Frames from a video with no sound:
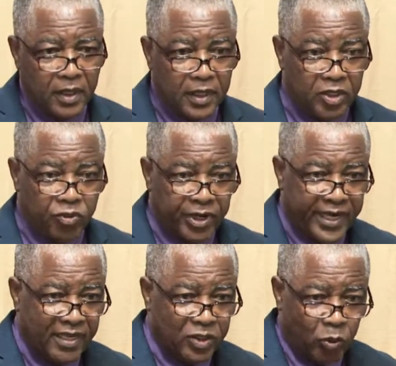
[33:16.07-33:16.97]
The
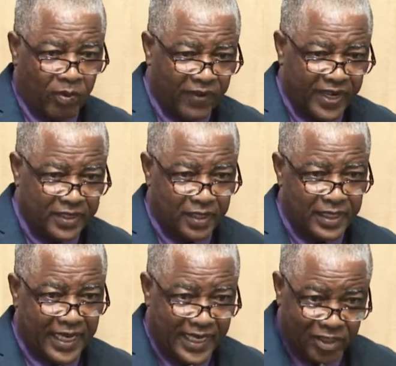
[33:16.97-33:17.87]
trainee supervisor
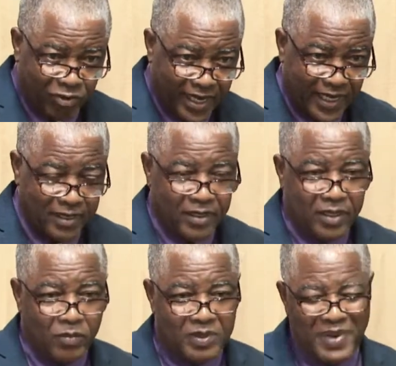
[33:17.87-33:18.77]
that he's training
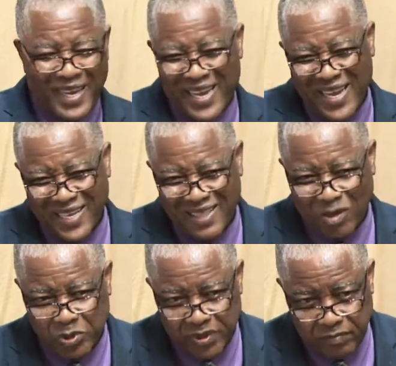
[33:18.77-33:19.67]
is making $18,000.